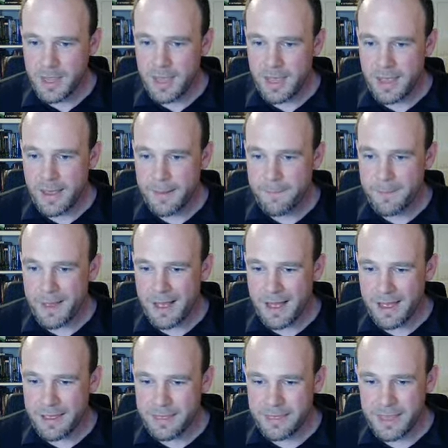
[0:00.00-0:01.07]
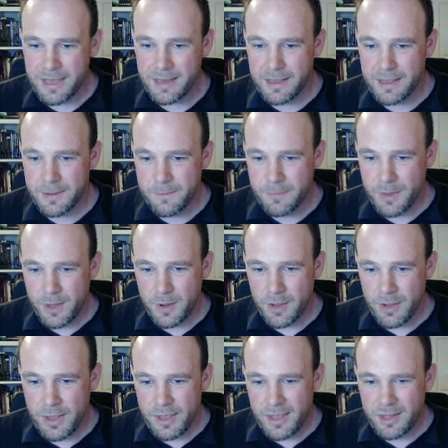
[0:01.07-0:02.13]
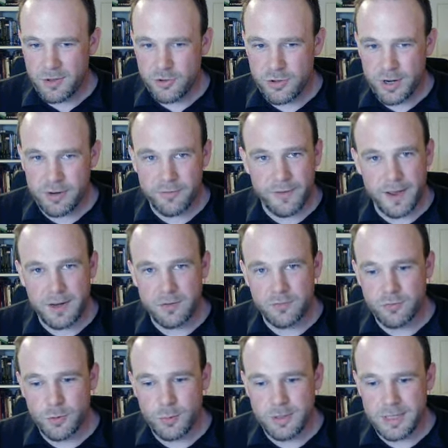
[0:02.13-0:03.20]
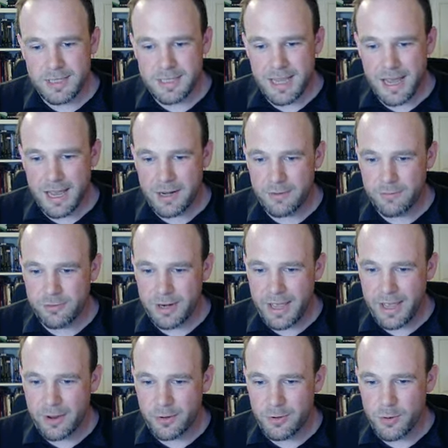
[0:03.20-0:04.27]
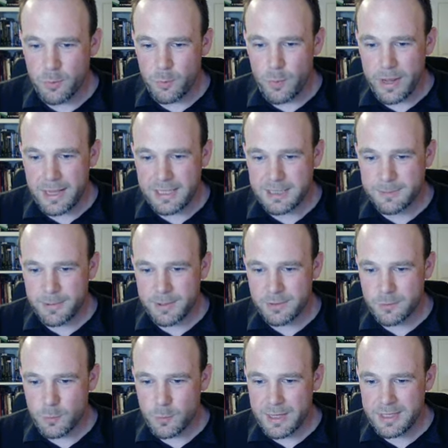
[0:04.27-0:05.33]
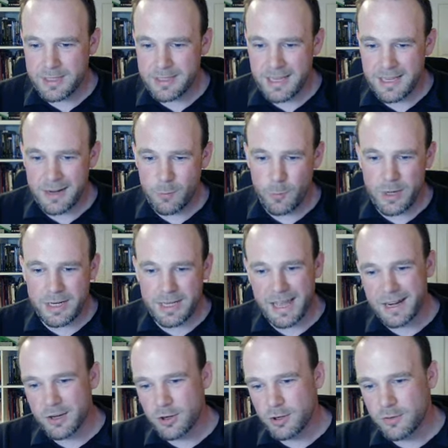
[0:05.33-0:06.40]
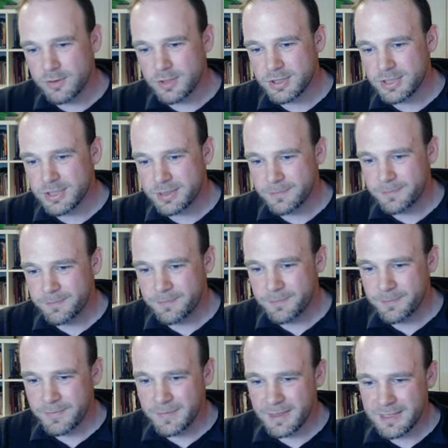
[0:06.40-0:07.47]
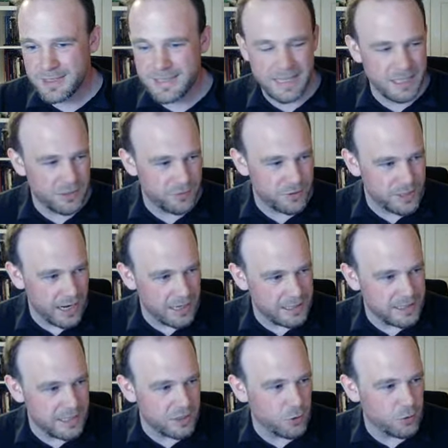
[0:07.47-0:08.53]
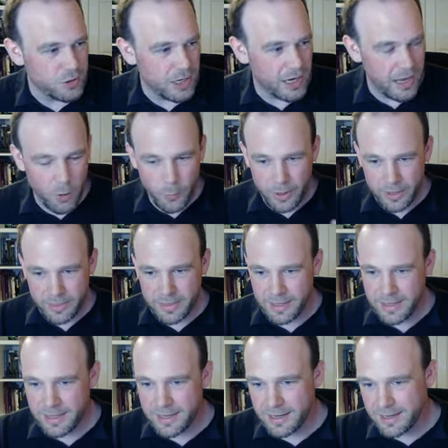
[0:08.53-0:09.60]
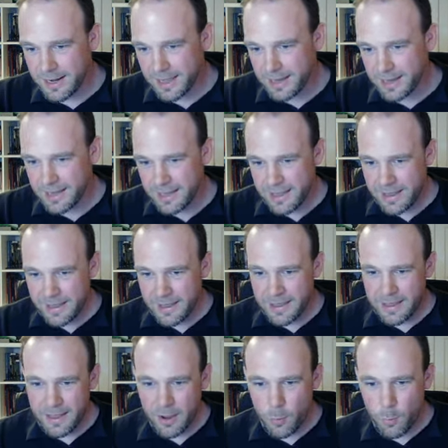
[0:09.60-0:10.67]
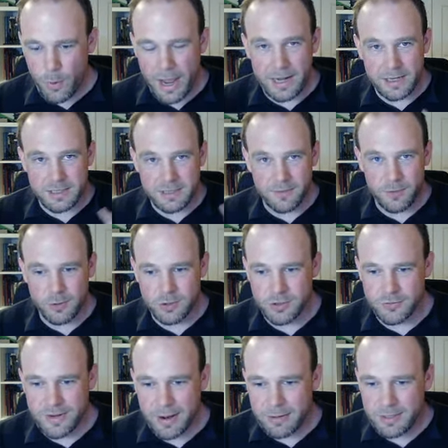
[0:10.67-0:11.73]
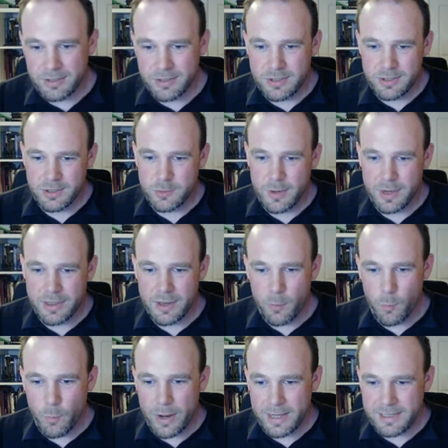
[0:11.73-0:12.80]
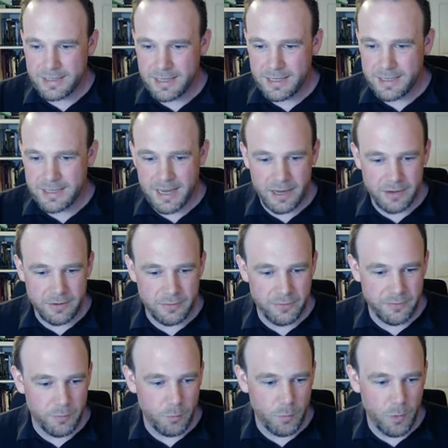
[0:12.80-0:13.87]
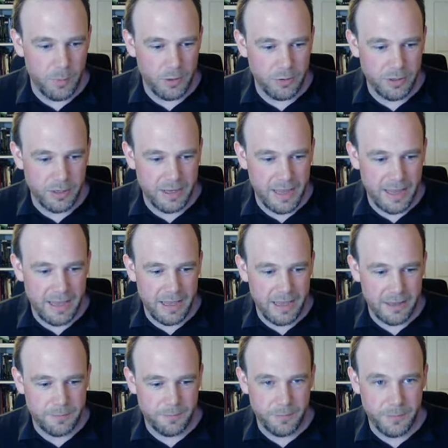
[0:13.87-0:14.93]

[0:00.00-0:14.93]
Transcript: Um, I think trying to find a route is kind of relying on your wit because wit kind of, wit kind of covers sensory challenges. It's also like quick thinking and like awareness of your surroundings. So I think wit is kind of what we're looking at here.